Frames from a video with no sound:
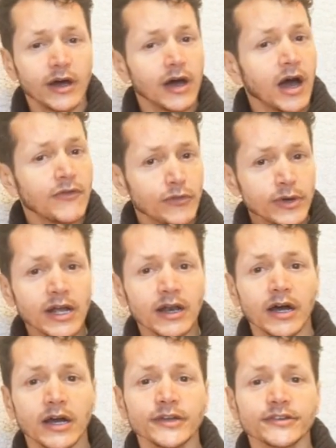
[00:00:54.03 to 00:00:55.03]
I've
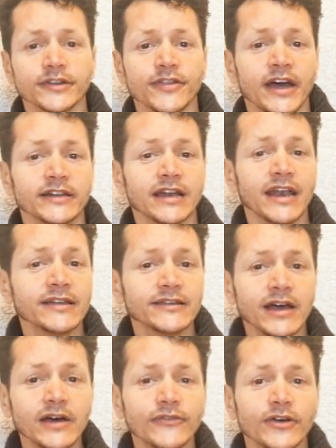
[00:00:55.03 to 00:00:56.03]
realized that
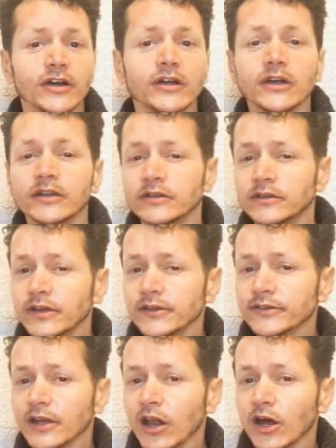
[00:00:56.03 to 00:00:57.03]
Lataffa does
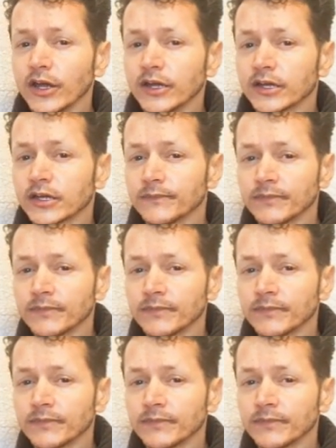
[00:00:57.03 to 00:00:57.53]
like